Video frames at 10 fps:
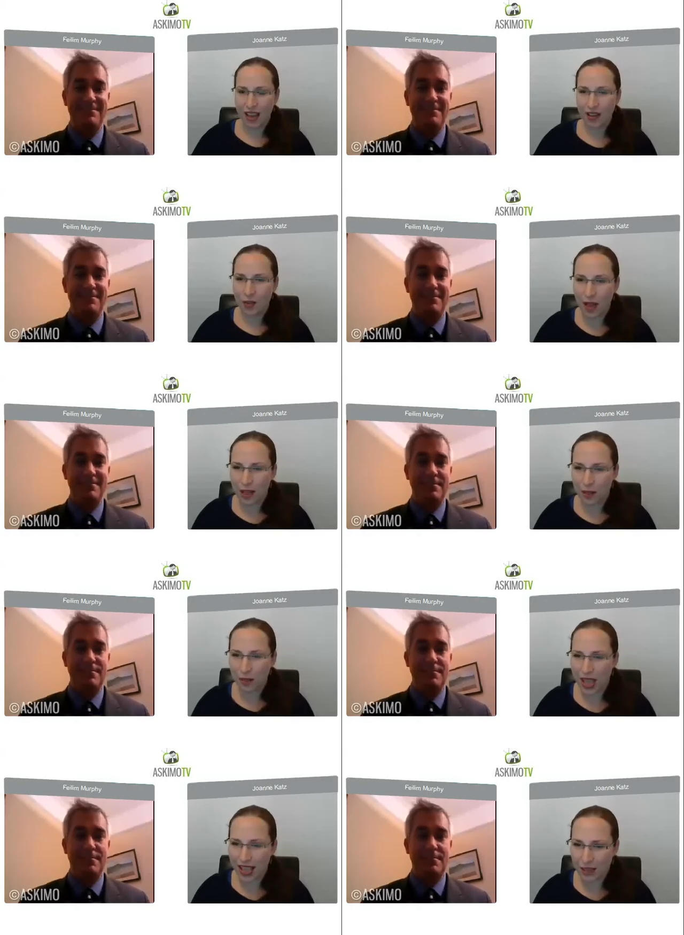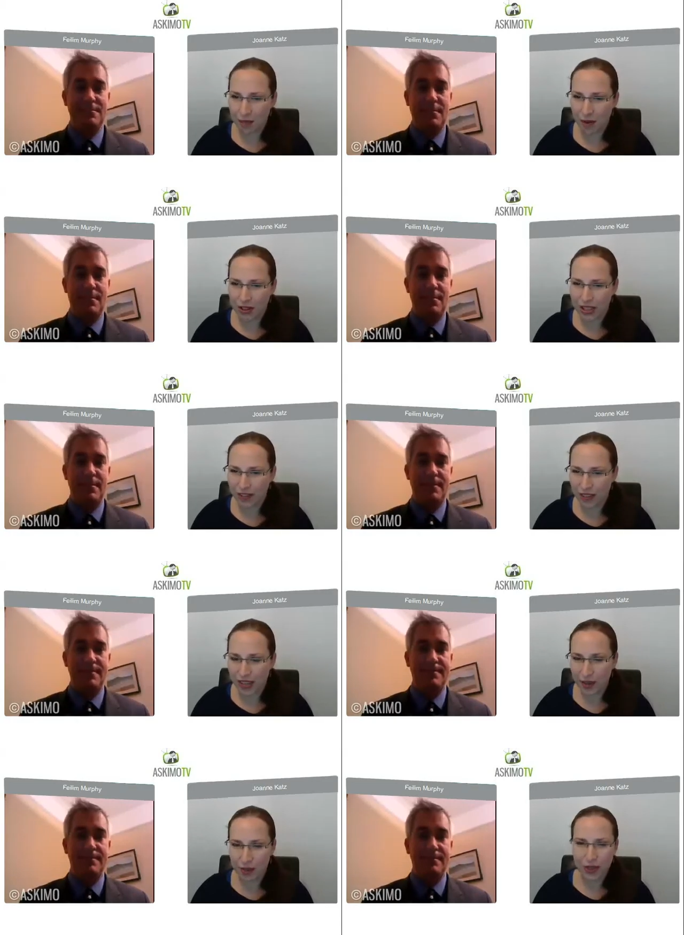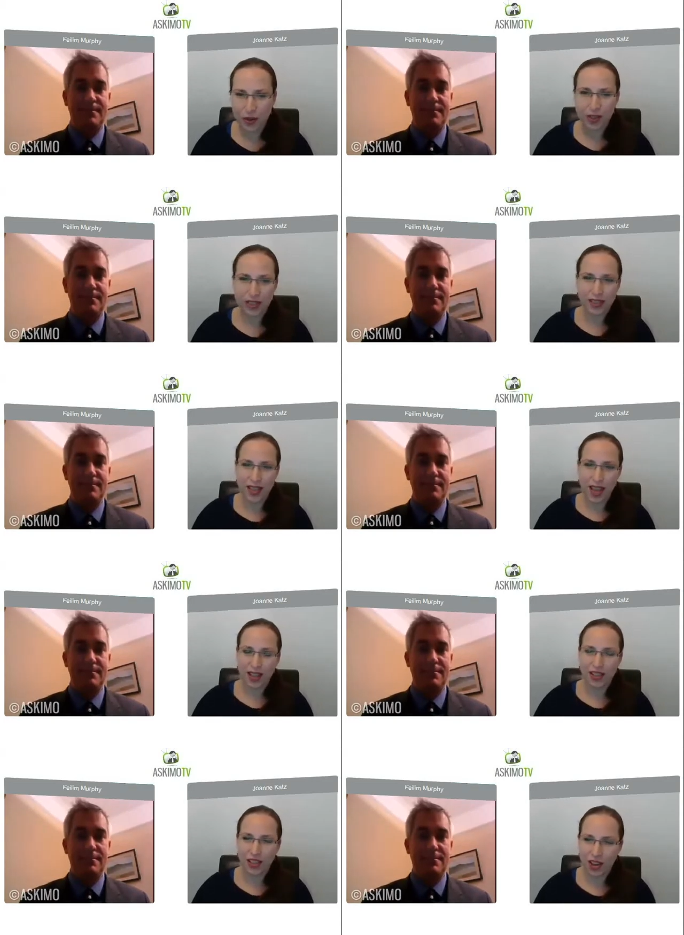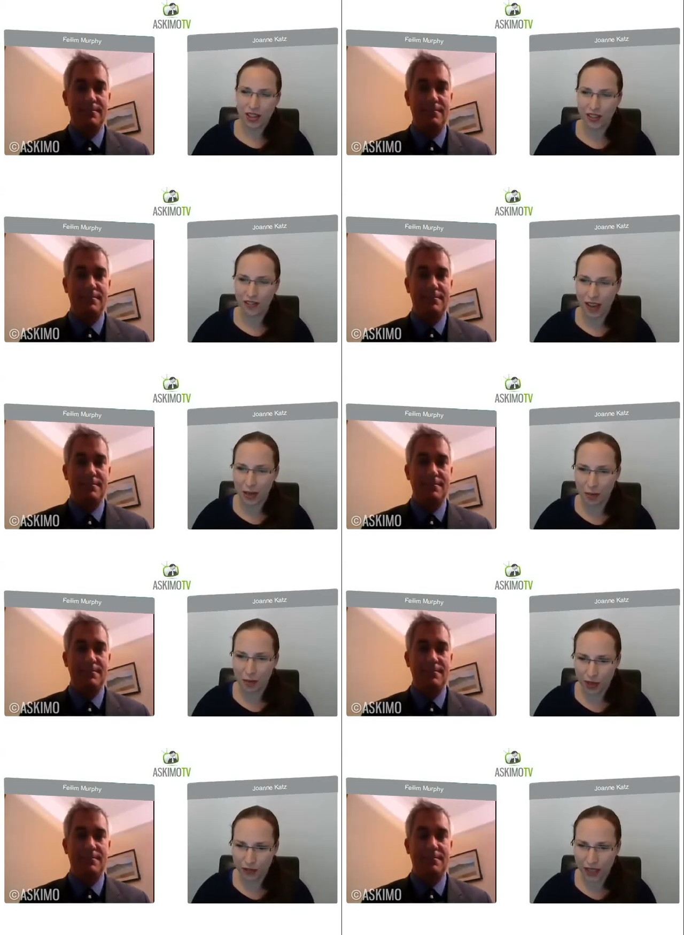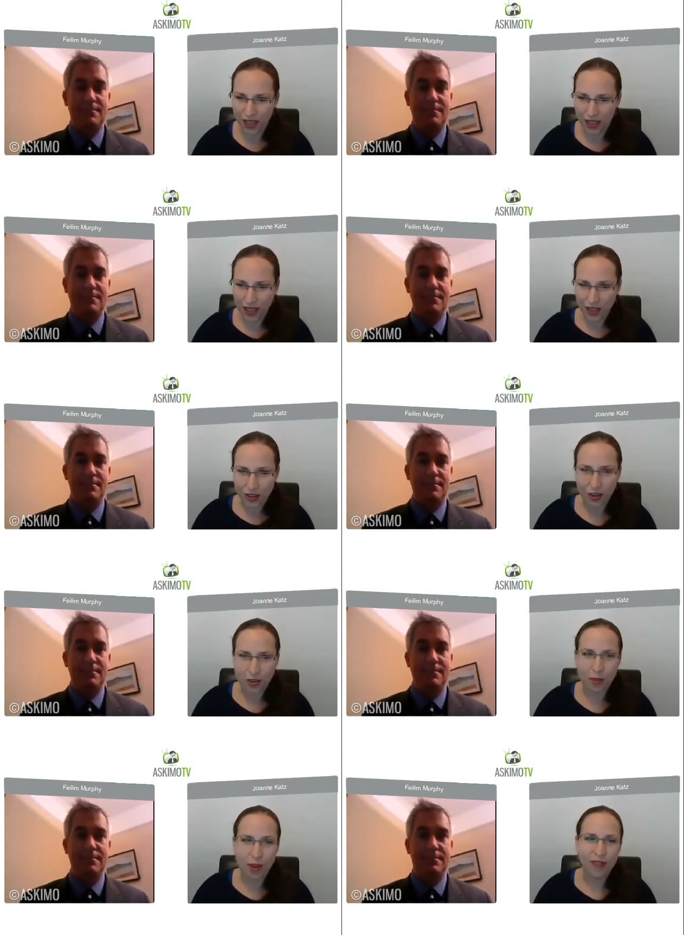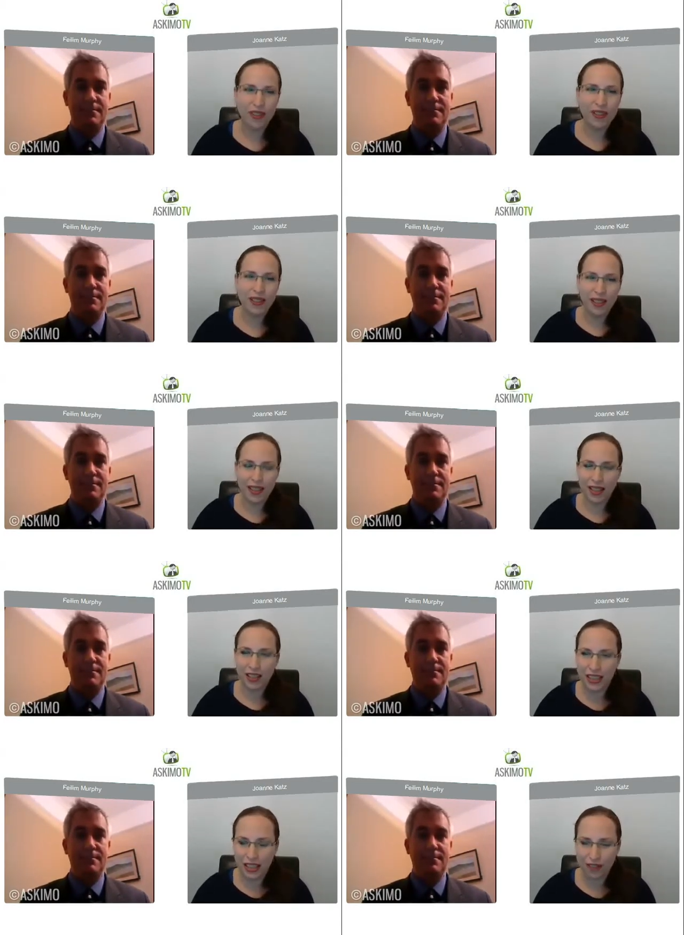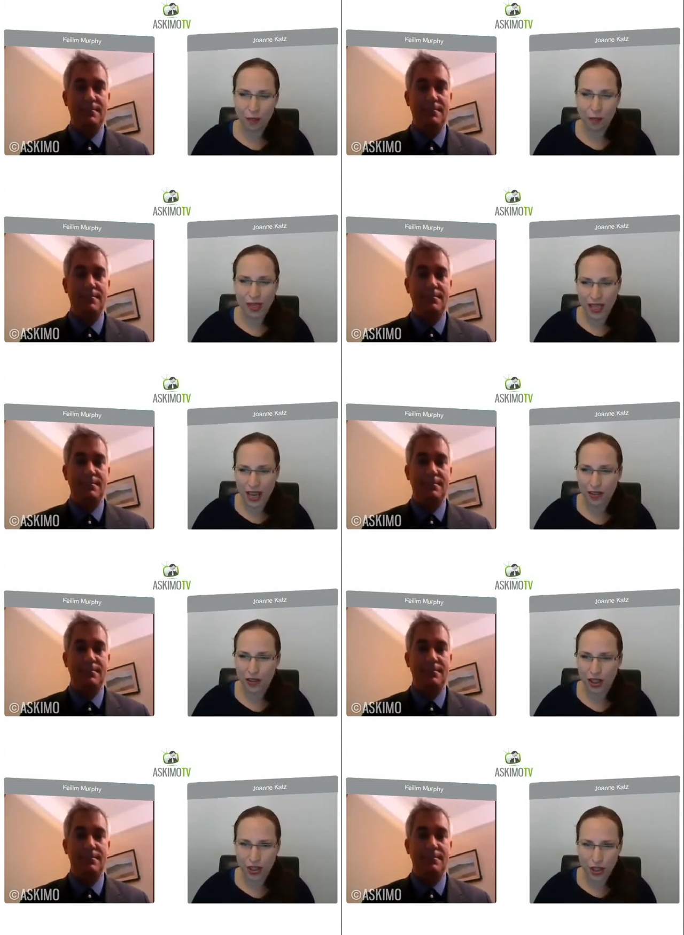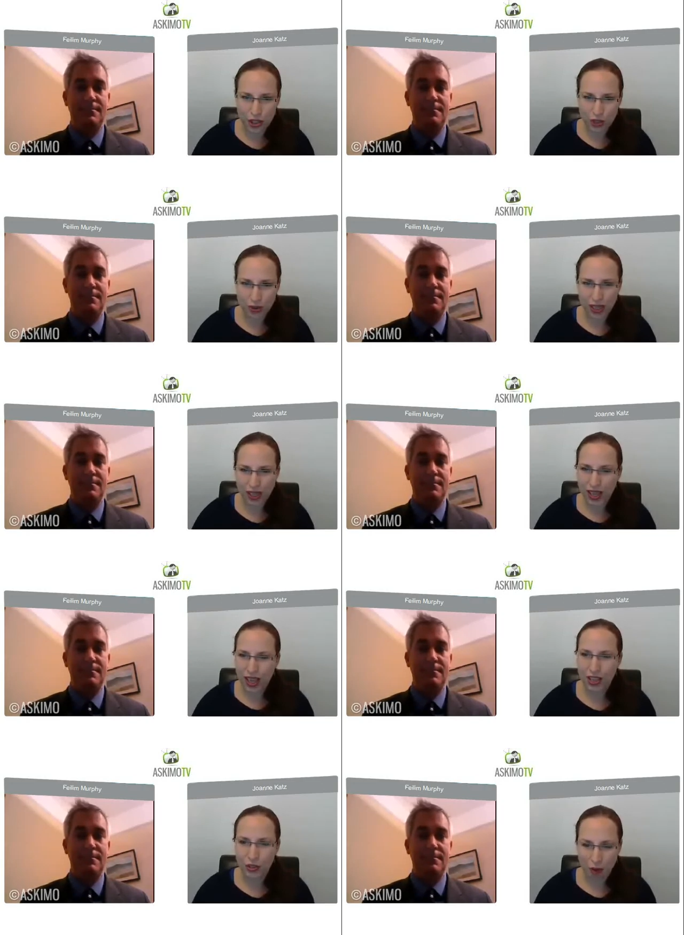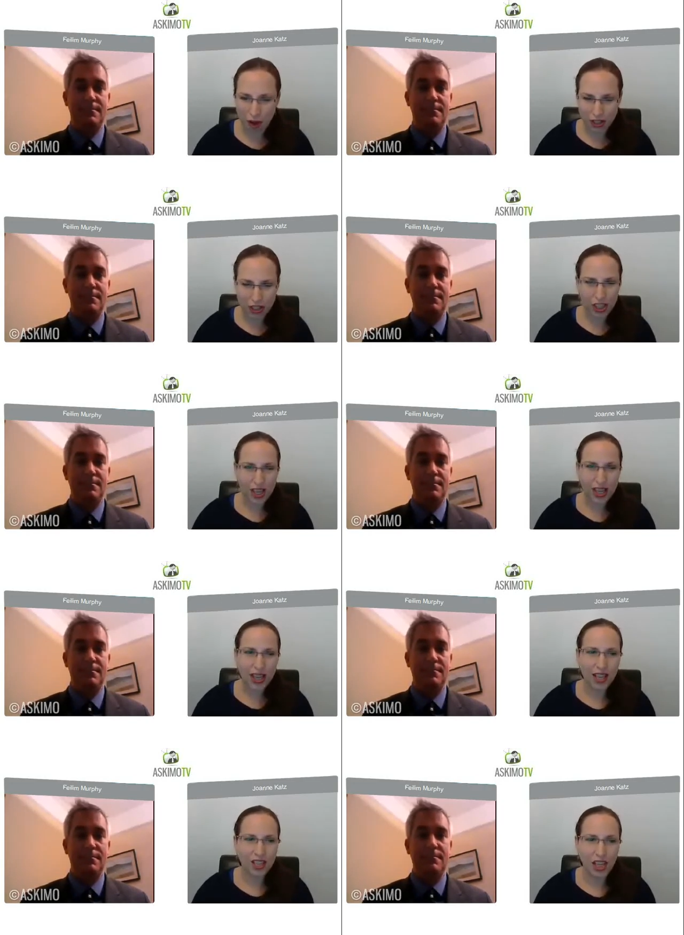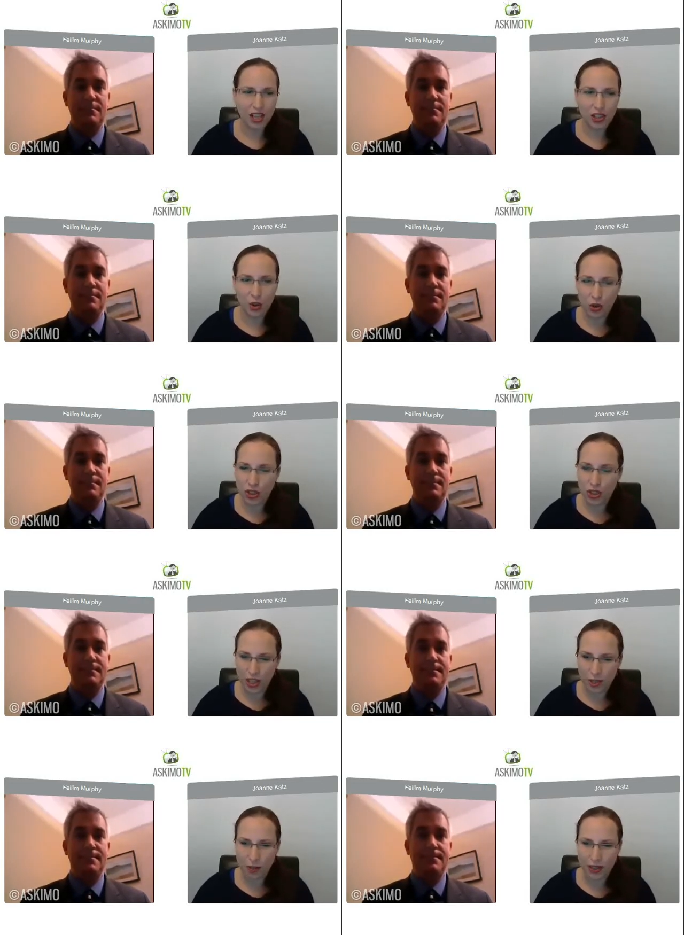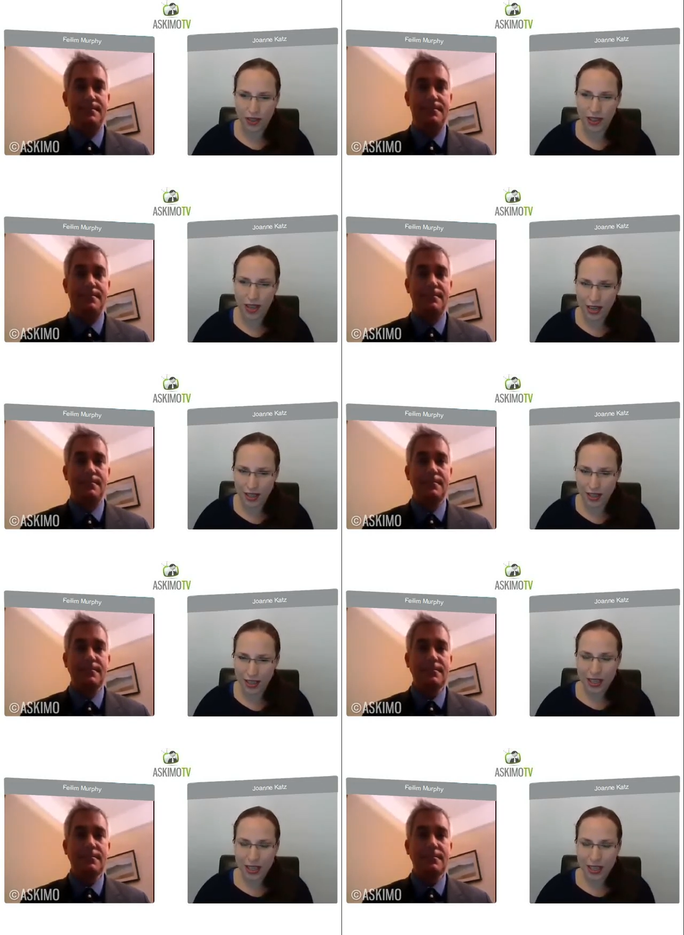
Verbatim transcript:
Speaker 1: Welcome to Askimo TV. We're talking today to Dr. Feilim Murphy. Dr. Murphy is the clinical lead for pediatric surgery and urology at St George's Hospital in London,